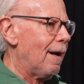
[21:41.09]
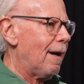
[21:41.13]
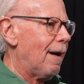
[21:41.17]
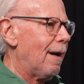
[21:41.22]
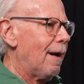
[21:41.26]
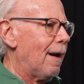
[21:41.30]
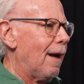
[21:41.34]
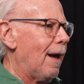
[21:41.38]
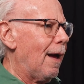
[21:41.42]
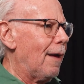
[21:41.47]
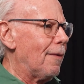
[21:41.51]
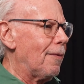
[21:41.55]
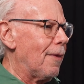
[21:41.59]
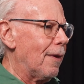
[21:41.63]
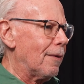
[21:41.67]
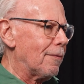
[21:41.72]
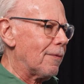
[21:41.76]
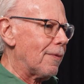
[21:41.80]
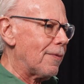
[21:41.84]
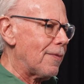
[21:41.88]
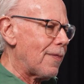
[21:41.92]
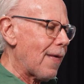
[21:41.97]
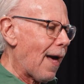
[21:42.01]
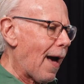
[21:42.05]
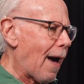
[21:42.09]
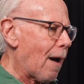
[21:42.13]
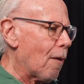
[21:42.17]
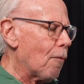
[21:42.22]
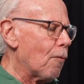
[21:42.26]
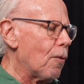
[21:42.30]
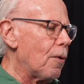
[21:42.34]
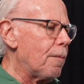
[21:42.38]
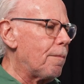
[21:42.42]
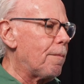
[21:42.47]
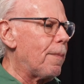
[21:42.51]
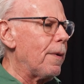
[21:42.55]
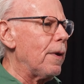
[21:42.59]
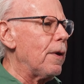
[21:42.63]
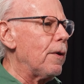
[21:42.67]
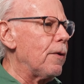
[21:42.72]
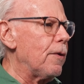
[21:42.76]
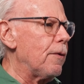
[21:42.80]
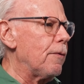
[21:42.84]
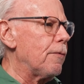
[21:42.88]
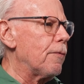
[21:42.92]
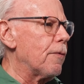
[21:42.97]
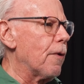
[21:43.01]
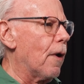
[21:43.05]
And that would
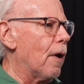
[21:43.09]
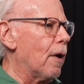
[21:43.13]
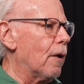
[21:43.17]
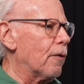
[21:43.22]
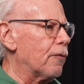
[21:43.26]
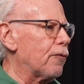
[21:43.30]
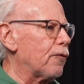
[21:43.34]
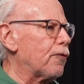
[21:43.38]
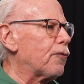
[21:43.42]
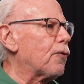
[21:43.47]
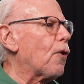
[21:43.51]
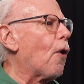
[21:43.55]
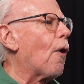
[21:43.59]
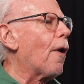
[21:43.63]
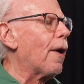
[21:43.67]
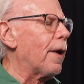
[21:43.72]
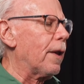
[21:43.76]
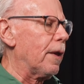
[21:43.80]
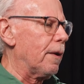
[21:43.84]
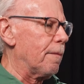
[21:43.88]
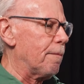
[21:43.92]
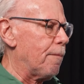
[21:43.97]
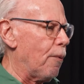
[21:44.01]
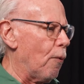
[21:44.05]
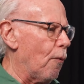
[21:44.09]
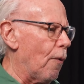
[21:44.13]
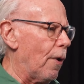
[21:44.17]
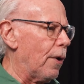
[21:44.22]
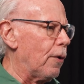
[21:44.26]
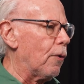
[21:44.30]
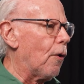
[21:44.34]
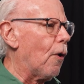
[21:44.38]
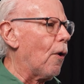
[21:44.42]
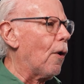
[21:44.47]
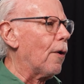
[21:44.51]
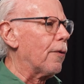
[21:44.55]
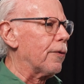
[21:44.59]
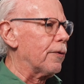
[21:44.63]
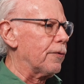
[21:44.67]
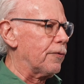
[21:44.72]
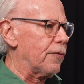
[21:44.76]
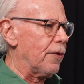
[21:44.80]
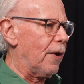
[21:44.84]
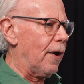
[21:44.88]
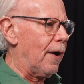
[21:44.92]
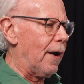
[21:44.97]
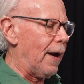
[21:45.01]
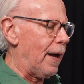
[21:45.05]
be the starting point all the
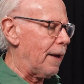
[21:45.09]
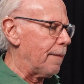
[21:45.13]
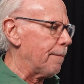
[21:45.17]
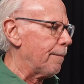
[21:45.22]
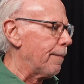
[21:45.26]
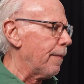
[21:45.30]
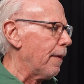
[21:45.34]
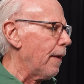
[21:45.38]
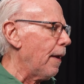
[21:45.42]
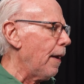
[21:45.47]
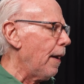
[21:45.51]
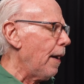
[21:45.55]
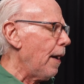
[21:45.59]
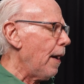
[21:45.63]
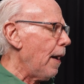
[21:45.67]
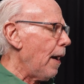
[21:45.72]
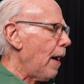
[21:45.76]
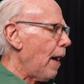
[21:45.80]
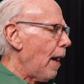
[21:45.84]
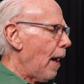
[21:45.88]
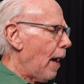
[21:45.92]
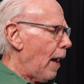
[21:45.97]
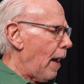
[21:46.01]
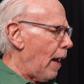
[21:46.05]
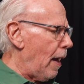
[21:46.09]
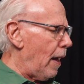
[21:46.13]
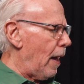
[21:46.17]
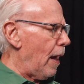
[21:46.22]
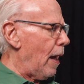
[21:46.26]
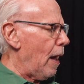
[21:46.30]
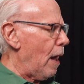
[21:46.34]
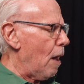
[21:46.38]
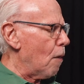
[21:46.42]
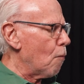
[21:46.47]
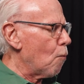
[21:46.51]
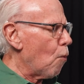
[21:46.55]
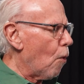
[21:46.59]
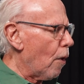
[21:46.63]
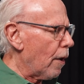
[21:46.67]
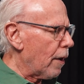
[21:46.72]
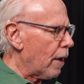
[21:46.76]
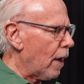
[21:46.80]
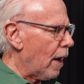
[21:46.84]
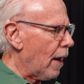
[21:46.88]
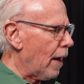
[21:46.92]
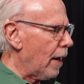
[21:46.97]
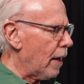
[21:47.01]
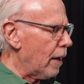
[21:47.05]
time. And what
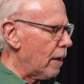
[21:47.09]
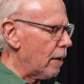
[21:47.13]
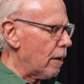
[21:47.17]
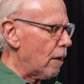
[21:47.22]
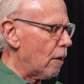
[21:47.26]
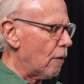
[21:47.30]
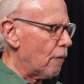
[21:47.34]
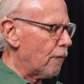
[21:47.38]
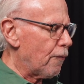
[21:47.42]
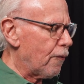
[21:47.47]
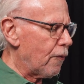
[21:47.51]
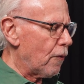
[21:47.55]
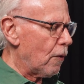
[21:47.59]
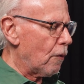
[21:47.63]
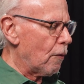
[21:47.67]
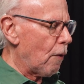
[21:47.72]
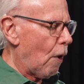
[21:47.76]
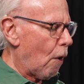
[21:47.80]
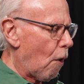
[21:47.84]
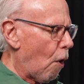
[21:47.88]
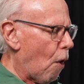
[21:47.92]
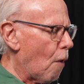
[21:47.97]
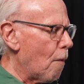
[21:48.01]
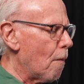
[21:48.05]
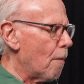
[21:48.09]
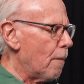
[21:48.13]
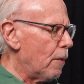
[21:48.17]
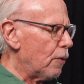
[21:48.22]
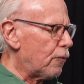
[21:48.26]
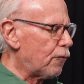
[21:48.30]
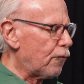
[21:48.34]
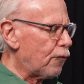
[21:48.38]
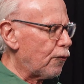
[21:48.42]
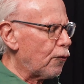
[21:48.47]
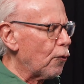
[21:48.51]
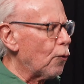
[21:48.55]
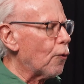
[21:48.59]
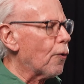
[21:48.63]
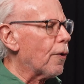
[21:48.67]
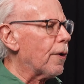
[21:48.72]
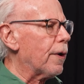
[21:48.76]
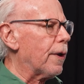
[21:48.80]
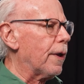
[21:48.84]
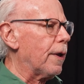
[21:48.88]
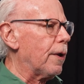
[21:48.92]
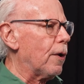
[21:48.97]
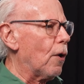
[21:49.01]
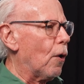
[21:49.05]
I
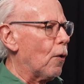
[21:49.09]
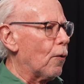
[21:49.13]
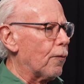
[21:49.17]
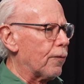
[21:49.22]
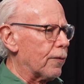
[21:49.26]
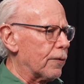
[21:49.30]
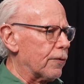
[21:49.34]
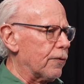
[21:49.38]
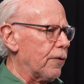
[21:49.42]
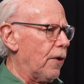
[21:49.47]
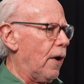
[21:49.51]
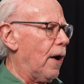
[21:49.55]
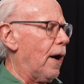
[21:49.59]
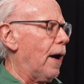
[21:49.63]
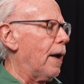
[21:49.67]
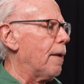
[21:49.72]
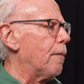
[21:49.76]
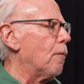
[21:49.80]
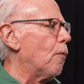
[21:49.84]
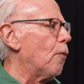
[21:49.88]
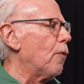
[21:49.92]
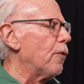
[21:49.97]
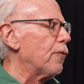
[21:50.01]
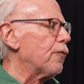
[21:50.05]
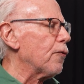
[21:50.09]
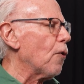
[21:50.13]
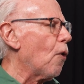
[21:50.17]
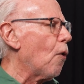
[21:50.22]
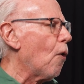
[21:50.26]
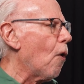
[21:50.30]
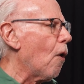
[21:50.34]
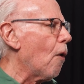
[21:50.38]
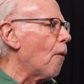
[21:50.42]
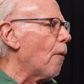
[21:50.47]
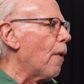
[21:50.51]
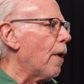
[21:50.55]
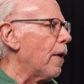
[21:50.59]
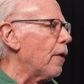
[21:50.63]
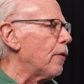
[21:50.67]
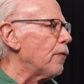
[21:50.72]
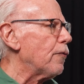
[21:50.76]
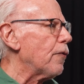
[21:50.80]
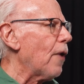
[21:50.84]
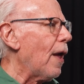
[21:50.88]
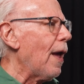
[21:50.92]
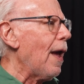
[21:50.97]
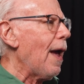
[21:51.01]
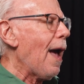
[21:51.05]
matured in over time was
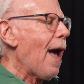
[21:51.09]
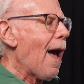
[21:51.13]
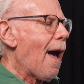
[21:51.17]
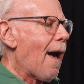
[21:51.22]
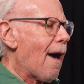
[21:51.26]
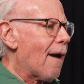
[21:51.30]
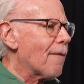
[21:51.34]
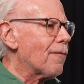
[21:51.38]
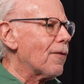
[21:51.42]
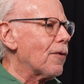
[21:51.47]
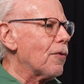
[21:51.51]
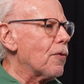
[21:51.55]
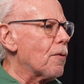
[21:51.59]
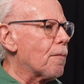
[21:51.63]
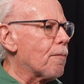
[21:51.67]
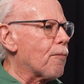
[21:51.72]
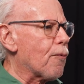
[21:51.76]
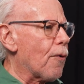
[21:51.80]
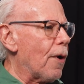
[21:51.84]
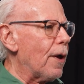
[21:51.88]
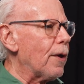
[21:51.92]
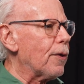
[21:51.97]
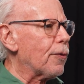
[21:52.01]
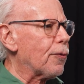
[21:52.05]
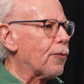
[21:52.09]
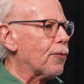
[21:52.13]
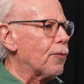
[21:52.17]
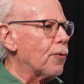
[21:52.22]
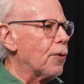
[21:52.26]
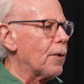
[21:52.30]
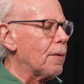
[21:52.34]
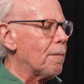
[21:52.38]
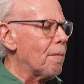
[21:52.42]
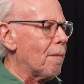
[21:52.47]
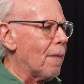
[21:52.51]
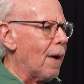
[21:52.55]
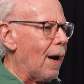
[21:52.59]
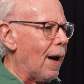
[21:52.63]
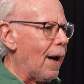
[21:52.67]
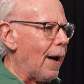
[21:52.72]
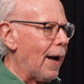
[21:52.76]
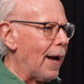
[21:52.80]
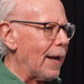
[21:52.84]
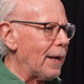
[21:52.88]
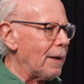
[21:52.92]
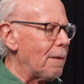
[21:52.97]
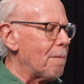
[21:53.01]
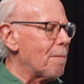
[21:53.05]
always having the breakthrough in
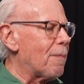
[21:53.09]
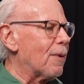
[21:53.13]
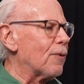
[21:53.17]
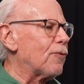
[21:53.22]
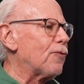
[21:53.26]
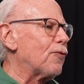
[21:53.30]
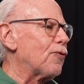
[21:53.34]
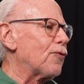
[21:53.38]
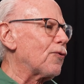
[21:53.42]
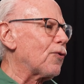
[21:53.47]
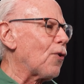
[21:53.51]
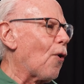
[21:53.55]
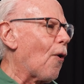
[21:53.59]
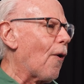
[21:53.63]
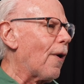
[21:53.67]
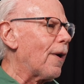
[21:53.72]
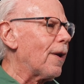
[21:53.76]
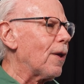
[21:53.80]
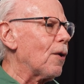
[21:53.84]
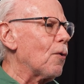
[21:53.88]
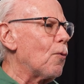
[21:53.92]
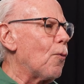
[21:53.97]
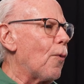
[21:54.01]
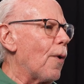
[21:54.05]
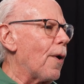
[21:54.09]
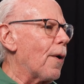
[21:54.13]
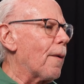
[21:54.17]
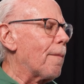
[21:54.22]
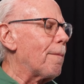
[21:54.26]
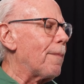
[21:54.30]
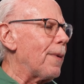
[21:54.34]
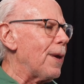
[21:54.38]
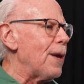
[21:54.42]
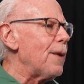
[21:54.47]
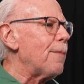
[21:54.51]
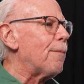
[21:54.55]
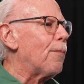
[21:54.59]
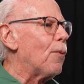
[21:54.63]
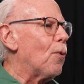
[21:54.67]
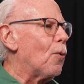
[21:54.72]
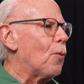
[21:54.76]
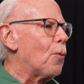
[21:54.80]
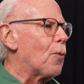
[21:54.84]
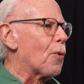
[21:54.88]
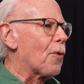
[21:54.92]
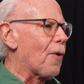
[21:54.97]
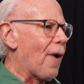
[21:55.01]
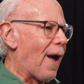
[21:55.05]
mind, but starting where people
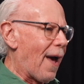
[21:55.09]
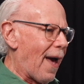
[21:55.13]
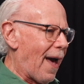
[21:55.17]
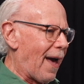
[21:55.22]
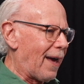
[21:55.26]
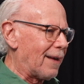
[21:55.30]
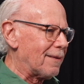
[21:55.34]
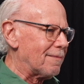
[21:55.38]
were at.